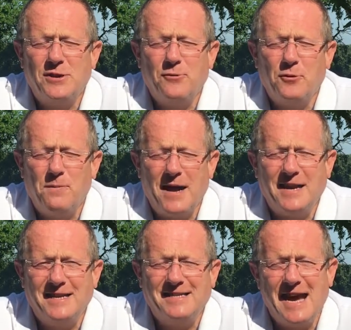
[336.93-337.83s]
you all back
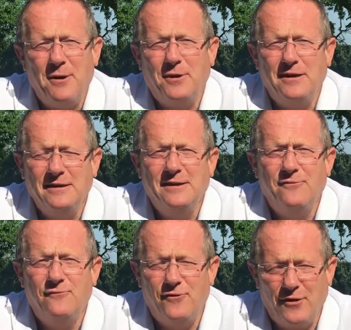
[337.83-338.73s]
in a tower
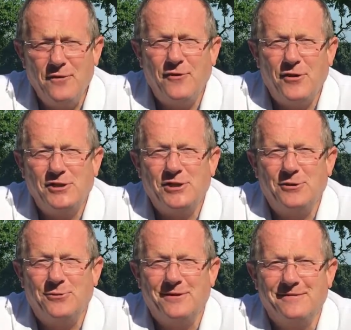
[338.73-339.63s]
very, very soon.